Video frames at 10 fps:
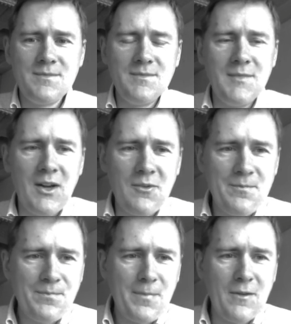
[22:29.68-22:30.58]
Now,
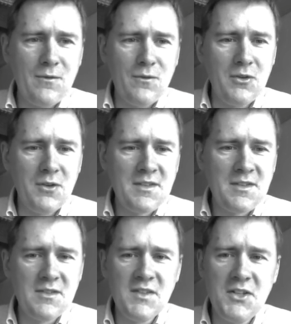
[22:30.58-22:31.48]
for the rest of
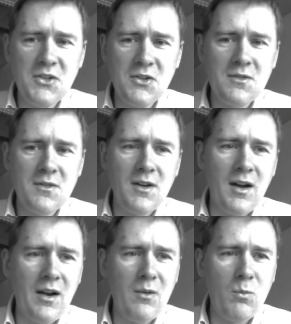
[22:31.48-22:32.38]
this video,
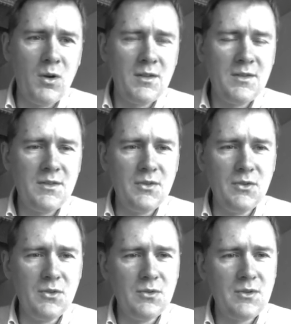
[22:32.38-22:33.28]
I want
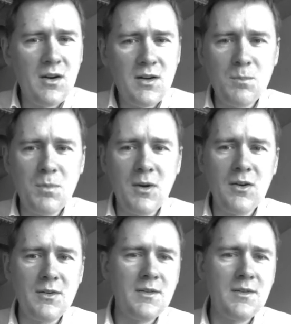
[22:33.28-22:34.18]
to talk
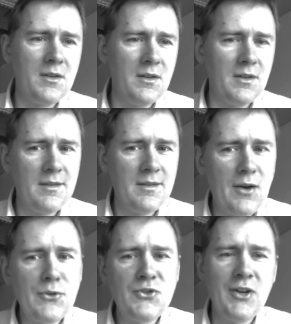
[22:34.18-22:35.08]
about a
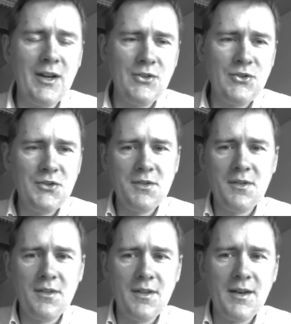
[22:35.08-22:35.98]
sound change
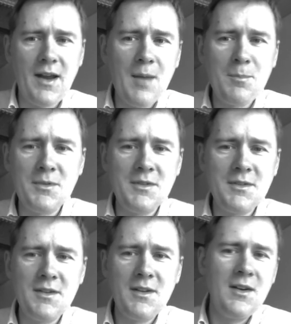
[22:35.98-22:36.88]
that
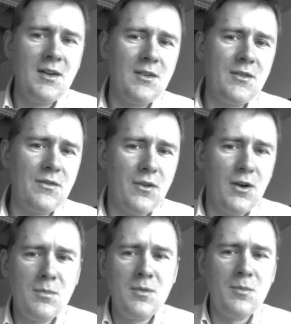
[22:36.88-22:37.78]
happened
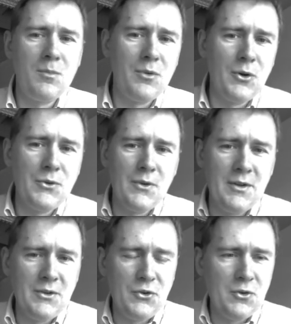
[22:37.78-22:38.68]
from
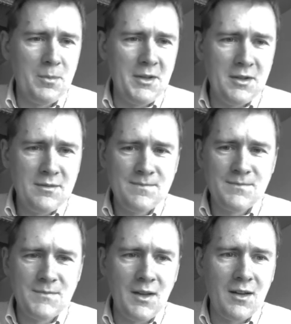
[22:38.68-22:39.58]
Proto-Indo-European,
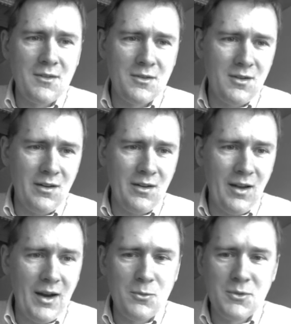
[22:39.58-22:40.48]
yeah, the
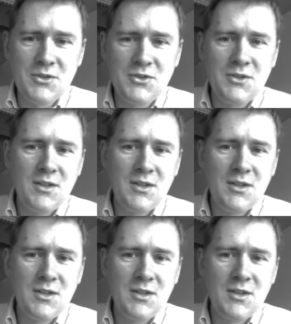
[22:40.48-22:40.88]
language